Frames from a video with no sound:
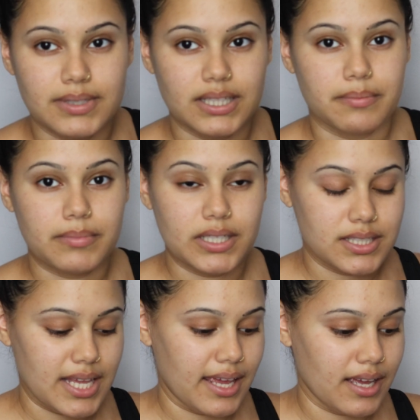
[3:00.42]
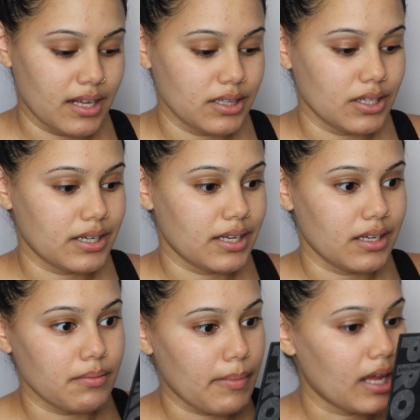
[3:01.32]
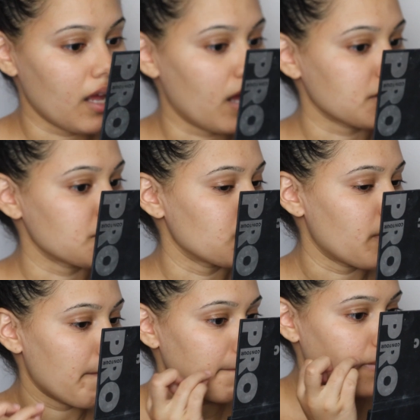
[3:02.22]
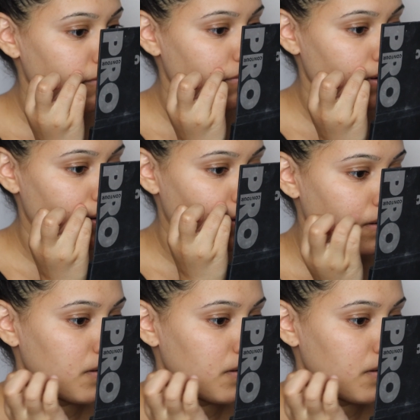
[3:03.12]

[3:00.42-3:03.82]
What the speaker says: But let me take a look in my actual mirror.